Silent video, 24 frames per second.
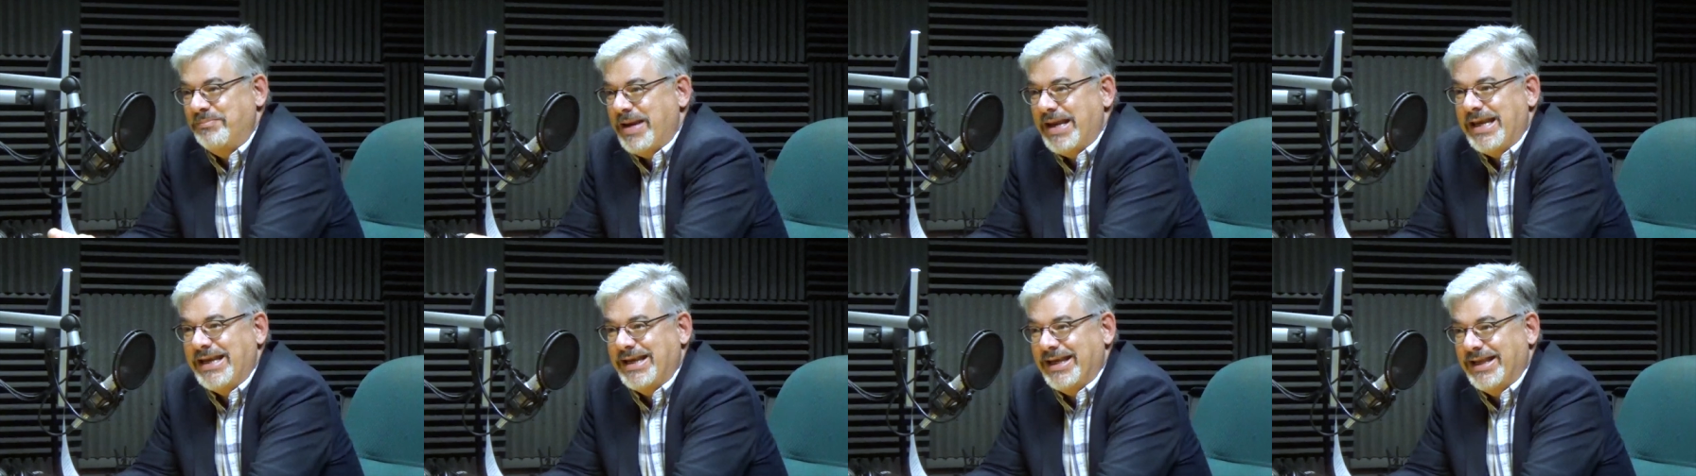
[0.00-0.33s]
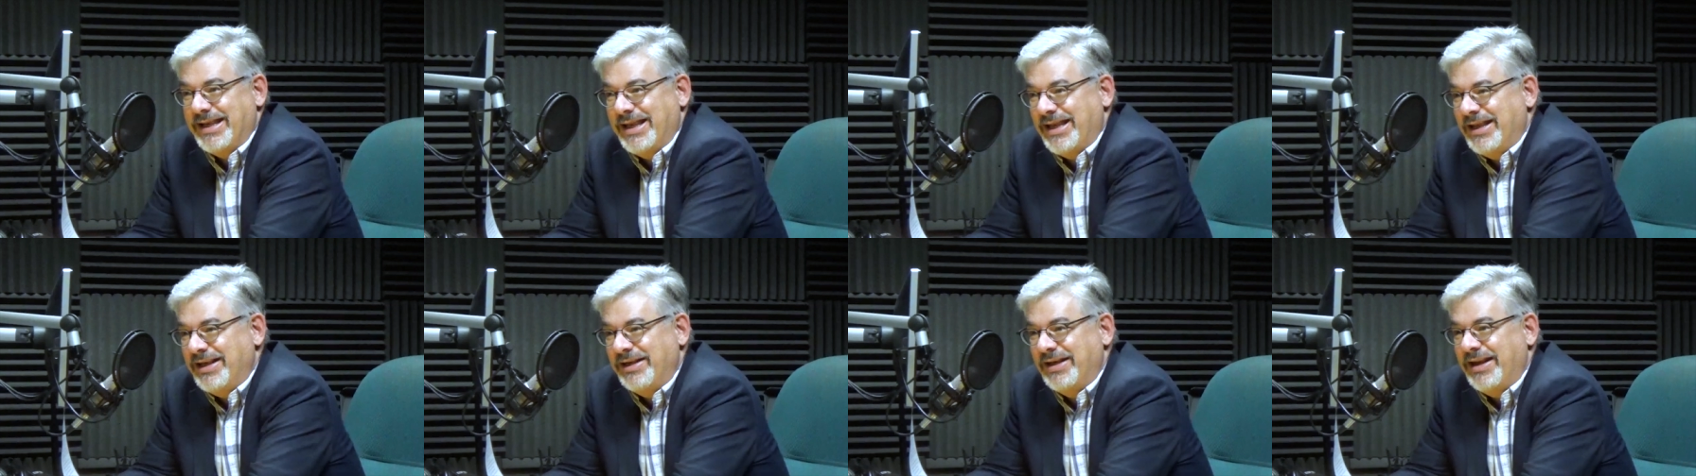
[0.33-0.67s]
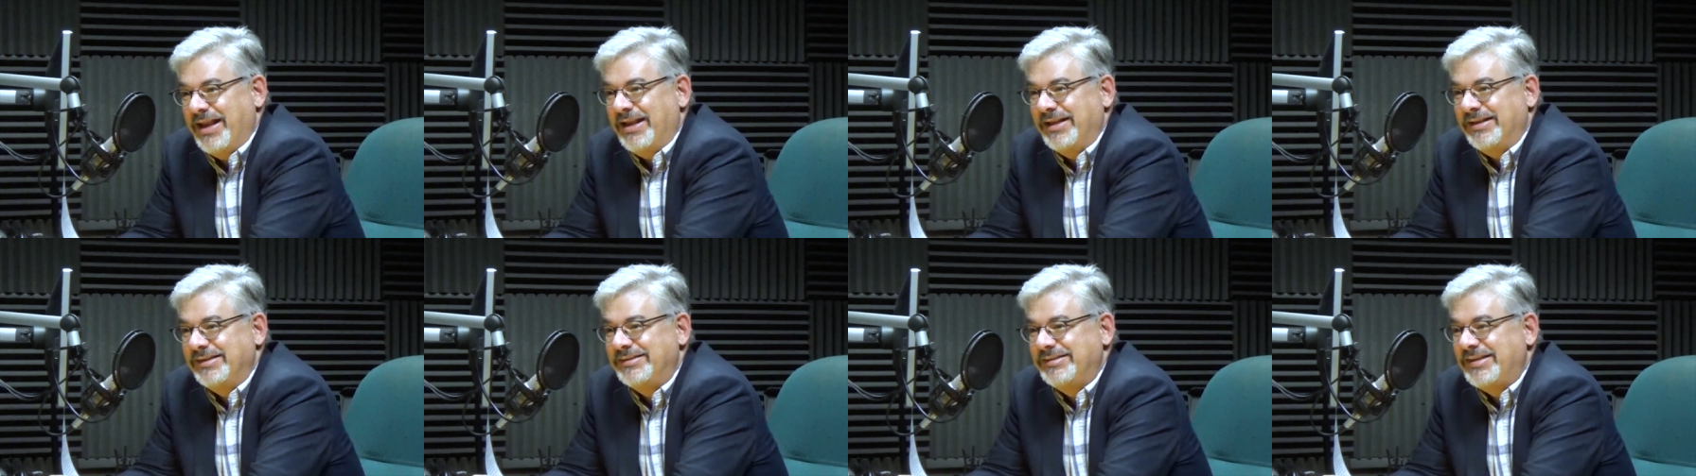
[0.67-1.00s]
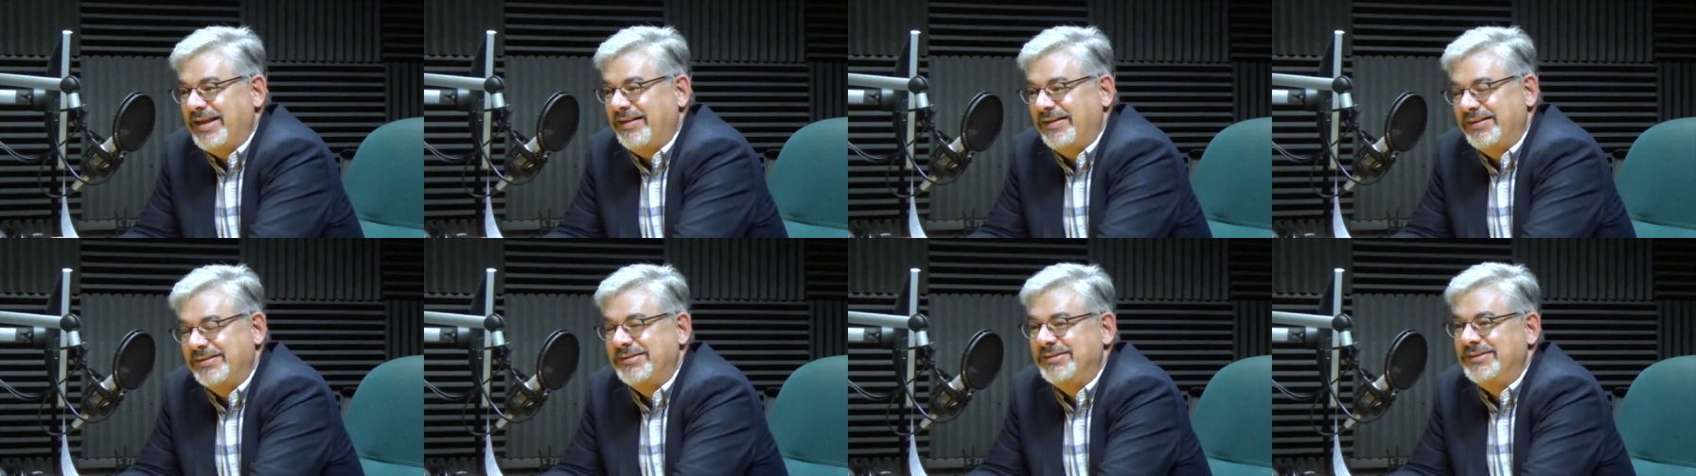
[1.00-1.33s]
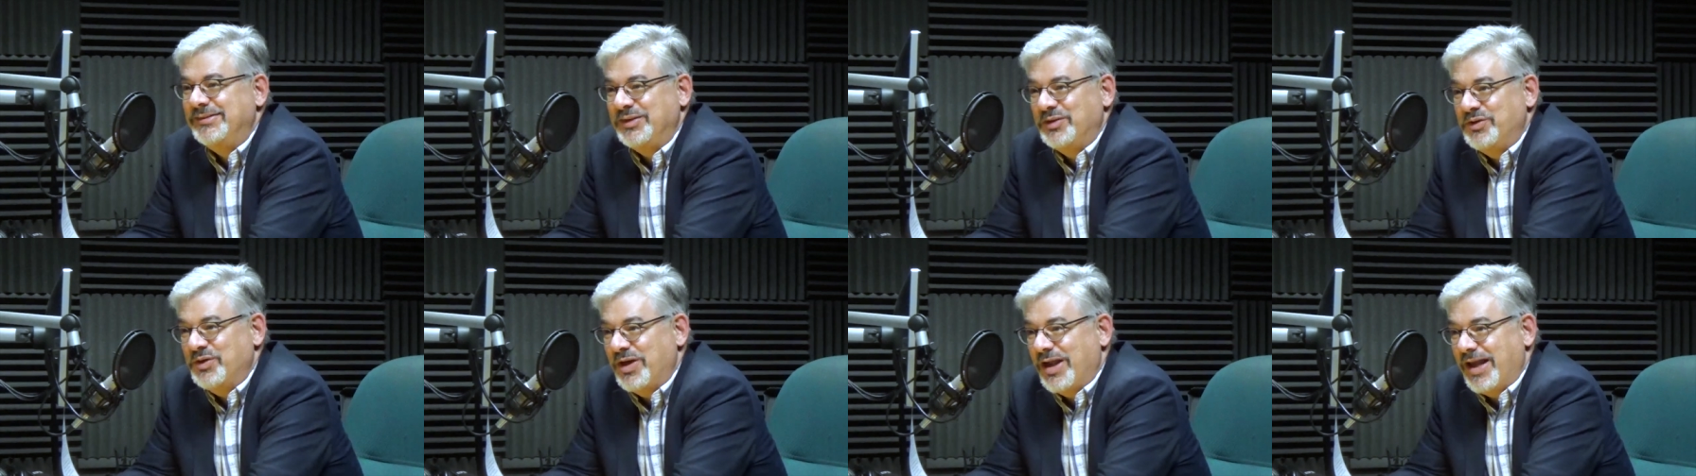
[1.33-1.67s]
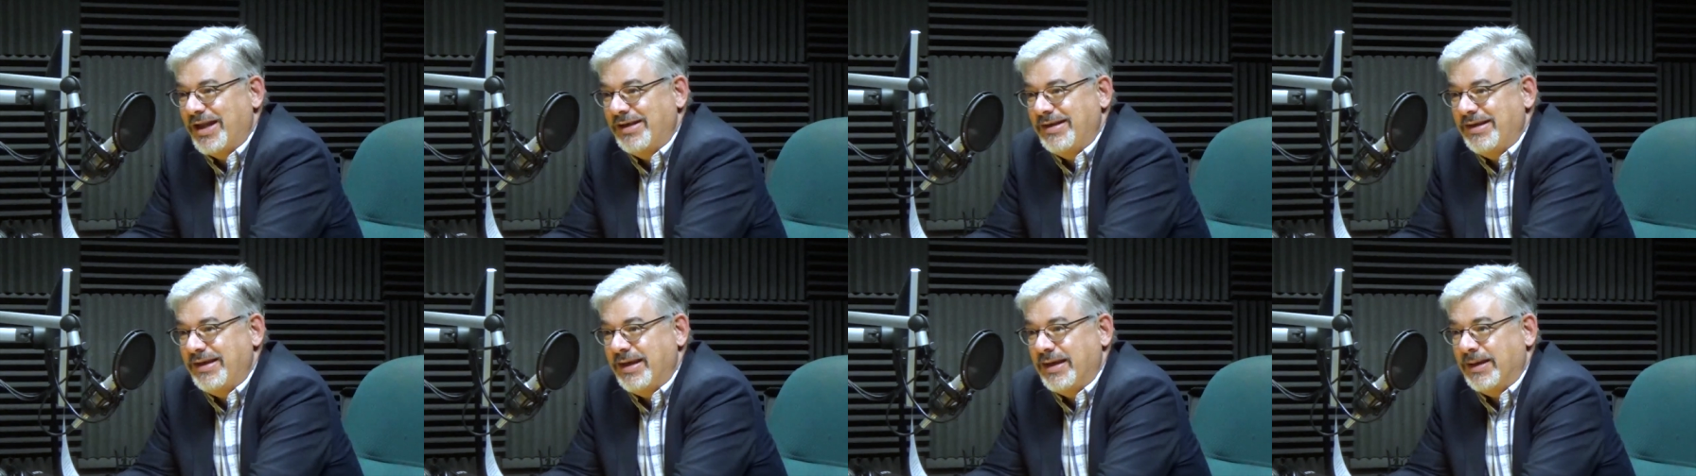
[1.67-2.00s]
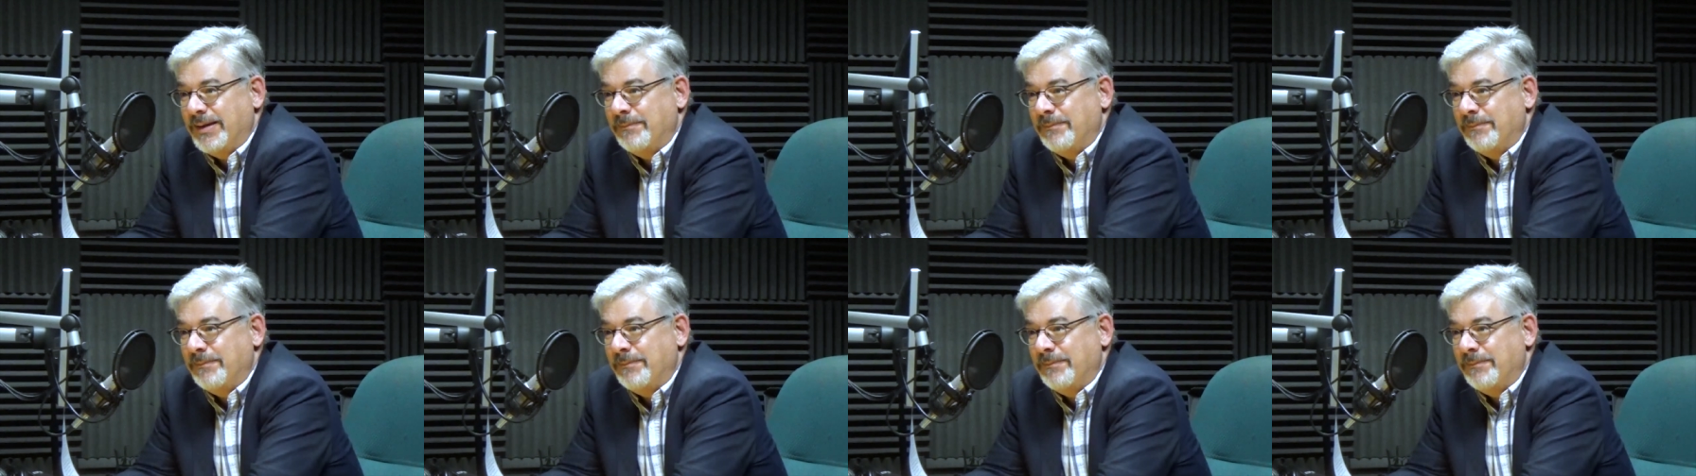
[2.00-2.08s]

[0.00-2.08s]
make it and, and say, this is a good idea.